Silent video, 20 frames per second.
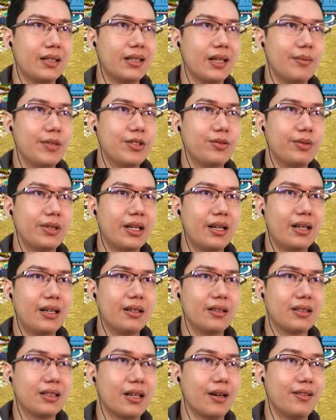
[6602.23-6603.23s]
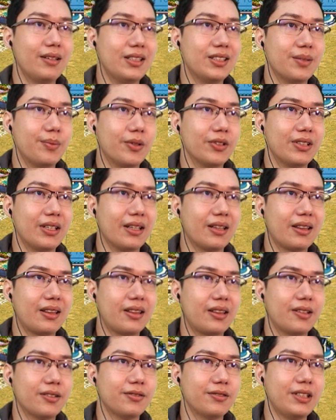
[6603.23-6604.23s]
That means we are currently supporting
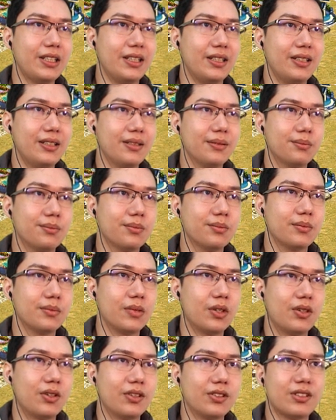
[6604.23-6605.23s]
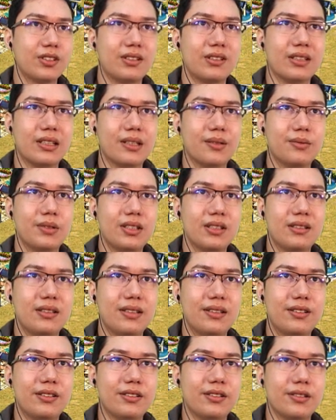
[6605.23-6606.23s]
three horses here. We
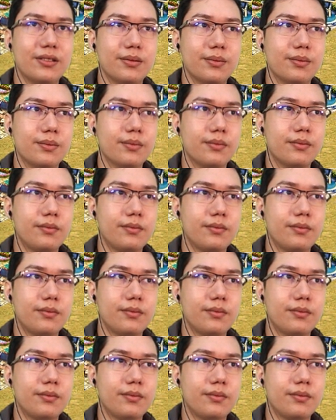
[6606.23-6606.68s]
just need to...